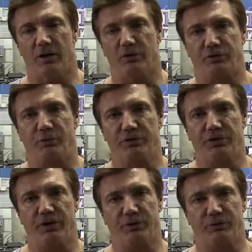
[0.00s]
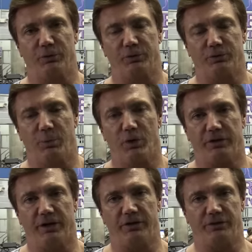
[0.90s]
Arnold Schwarzenegger's first book,
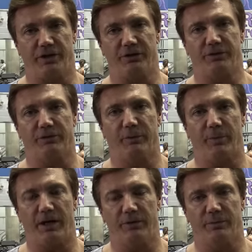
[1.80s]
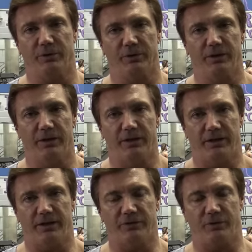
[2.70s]
Education of a Bodybuilder,
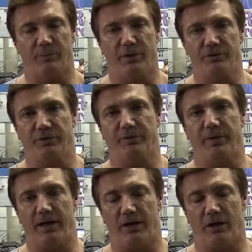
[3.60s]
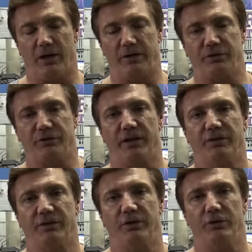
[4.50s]
he has a bunch of
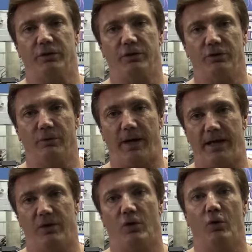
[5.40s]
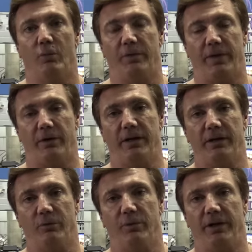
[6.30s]
exercises that you can do at home without
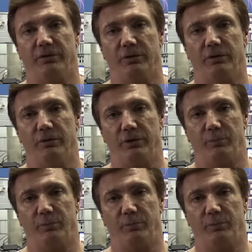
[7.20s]
any weights, including